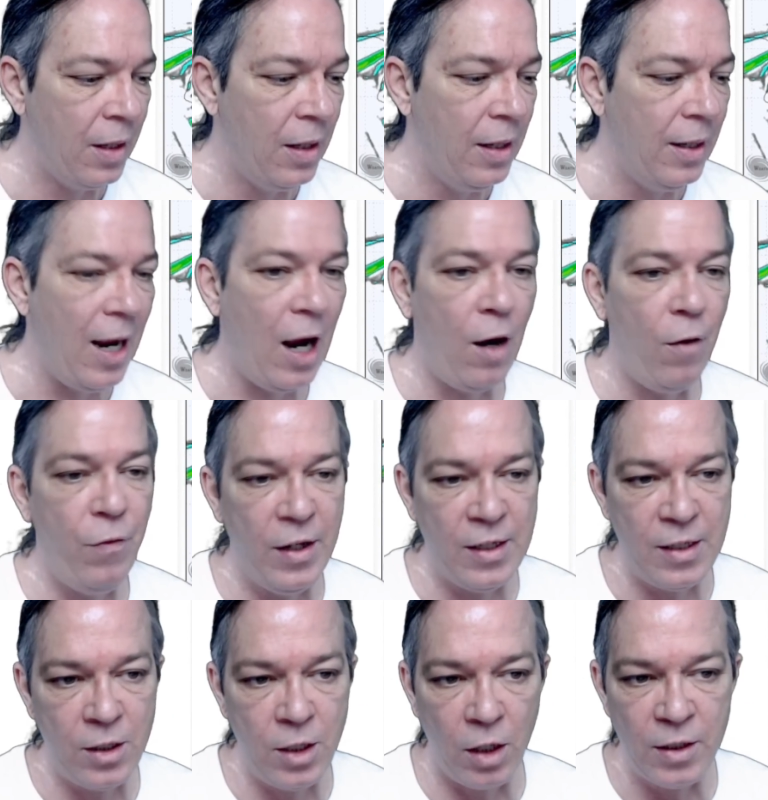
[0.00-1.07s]
Now, if
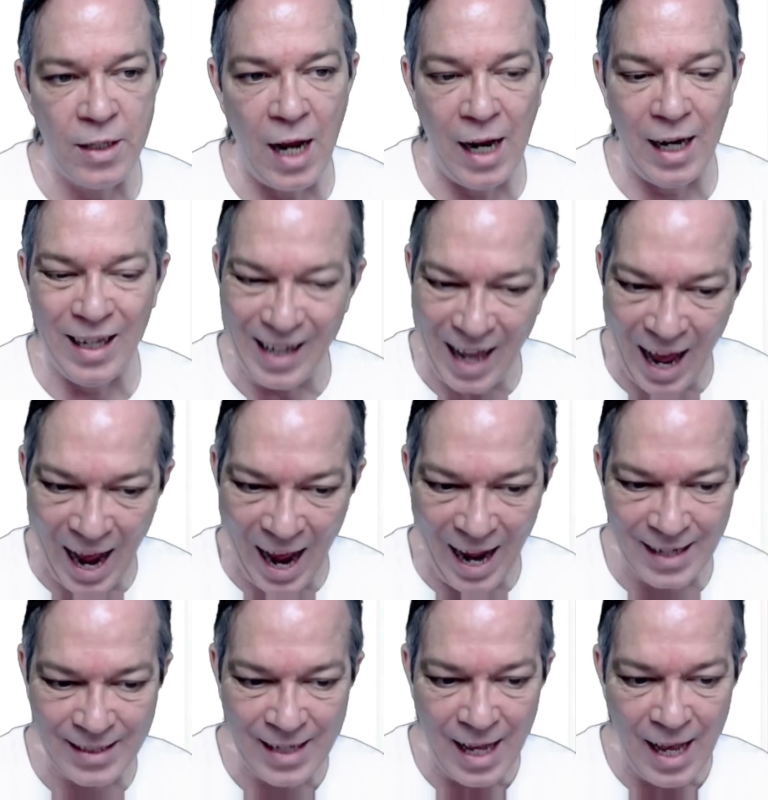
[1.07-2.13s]
this does not
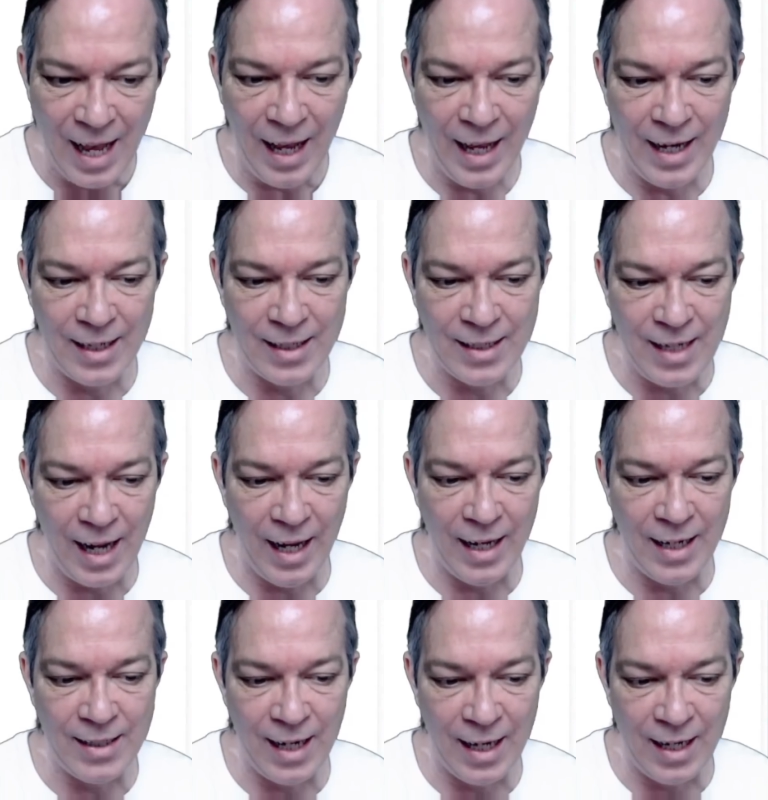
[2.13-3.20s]
last and it
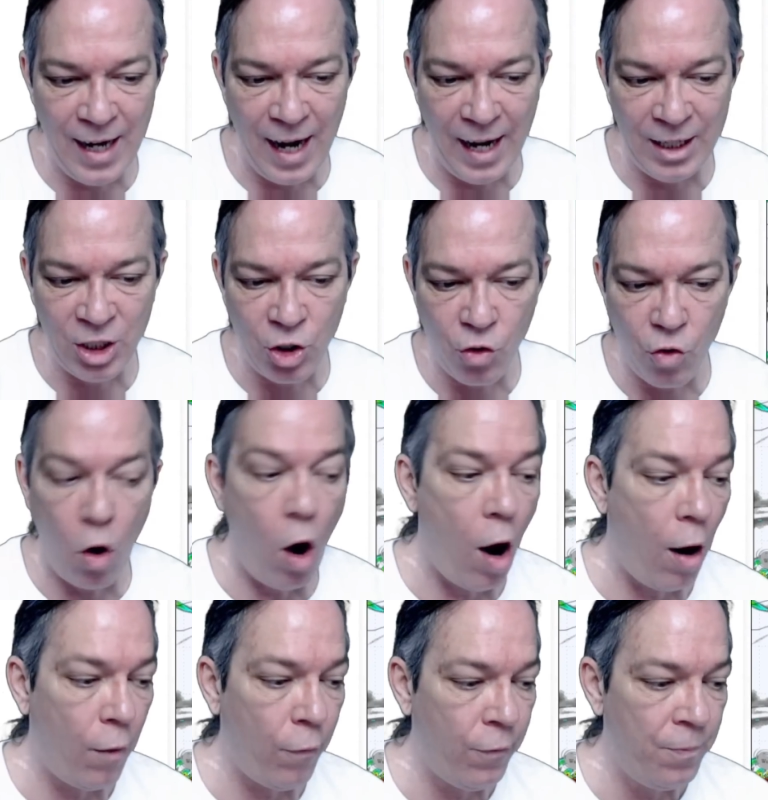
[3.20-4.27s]
stays in that
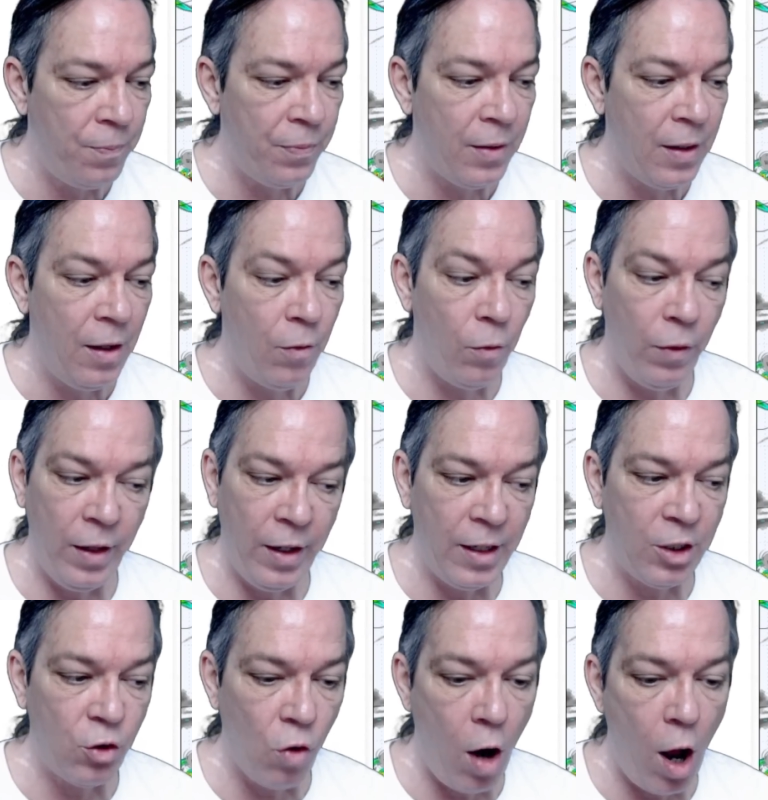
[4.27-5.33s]
trough, well, then
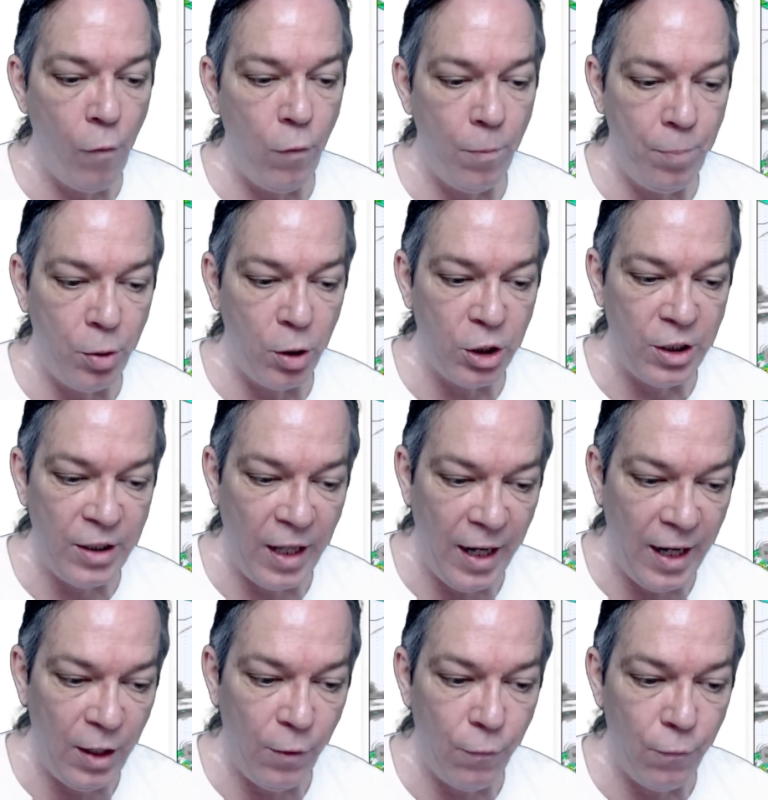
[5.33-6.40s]
the trough will push
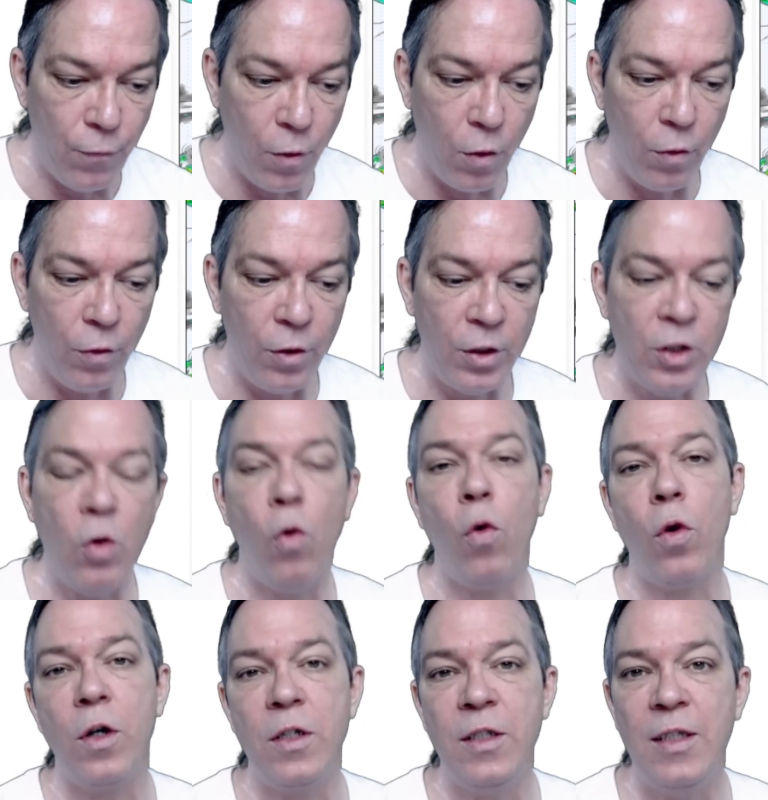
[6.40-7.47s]
things further
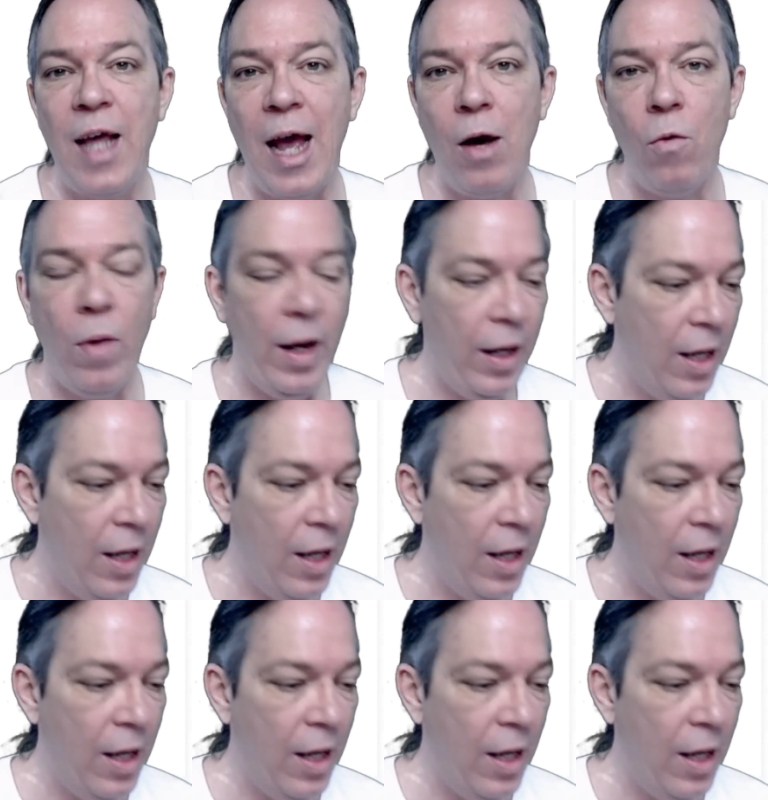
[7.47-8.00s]
towards that way.